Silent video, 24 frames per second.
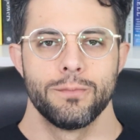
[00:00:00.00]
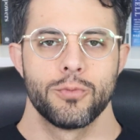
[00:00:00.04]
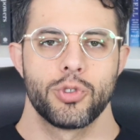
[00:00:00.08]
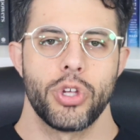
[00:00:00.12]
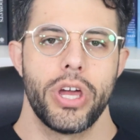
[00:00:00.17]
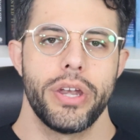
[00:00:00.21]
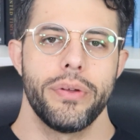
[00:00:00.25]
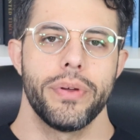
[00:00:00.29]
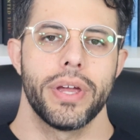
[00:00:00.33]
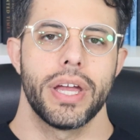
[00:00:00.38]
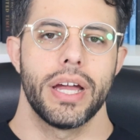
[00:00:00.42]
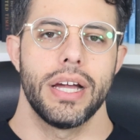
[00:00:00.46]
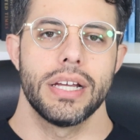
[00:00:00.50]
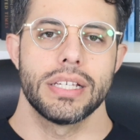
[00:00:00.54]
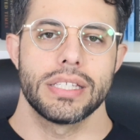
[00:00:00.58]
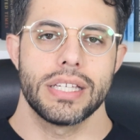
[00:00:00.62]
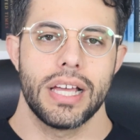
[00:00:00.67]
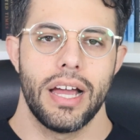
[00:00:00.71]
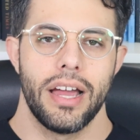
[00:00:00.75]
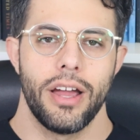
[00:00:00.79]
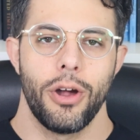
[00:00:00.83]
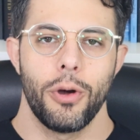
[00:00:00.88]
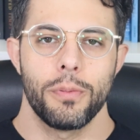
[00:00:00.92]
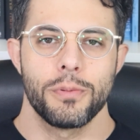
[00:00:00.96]
So anyway, guys,
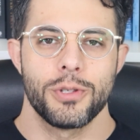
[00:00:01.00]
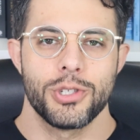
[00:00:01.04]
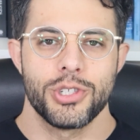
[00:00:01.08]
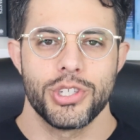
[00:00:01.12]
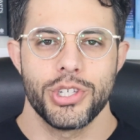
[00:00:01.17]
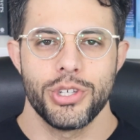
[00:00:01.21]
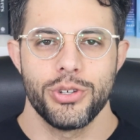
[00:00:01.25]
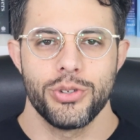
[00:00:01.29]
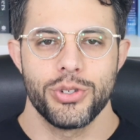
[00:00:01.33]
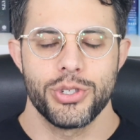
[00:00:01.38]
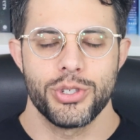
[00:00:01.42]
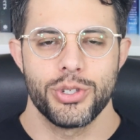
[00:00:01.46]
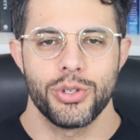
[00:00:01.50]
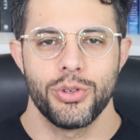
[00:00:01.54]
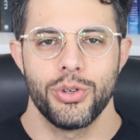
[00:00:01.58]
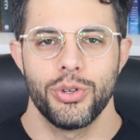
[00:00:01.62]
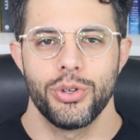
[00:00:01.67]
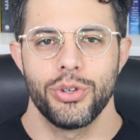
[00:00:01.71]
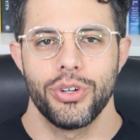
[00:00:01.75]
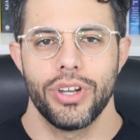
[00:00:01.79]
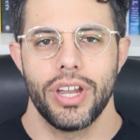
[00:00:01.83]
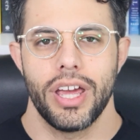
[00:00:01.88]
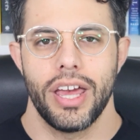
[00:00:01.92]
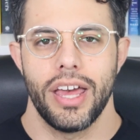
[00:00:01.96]
I hope to see you
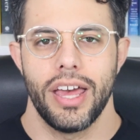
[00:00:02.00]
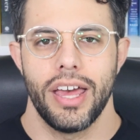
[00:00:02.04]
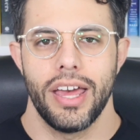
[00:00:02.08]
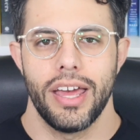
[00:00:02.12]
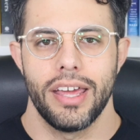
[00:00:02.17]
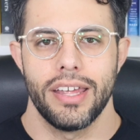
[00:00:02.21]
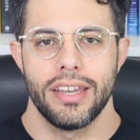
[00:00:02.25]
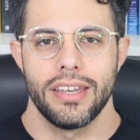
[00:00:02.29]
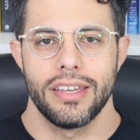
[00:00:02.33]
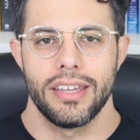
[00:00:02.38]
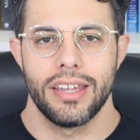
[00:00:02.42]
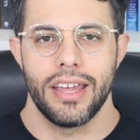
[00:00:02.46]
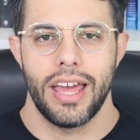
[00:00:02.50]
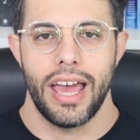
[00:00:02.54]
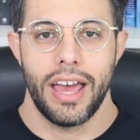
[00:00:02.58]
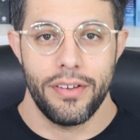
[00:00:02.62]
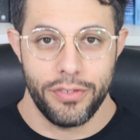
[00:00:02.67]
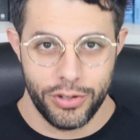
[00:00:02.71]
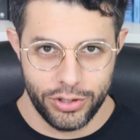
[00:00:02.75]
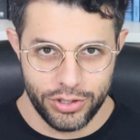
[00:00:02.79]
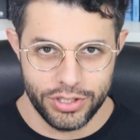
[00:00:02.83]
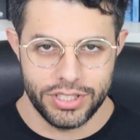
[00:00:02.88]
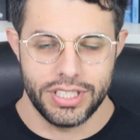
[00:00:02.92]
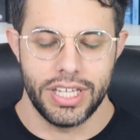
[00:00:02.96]
soon and
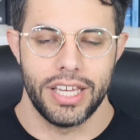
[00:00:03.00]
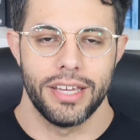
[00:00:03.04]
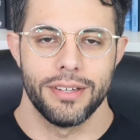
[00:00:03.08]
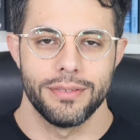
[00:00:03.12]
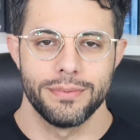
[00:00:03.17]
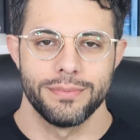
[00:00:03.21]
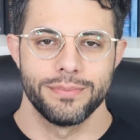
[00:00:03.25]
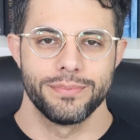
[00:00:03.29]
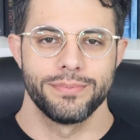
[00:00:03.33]
have a good day.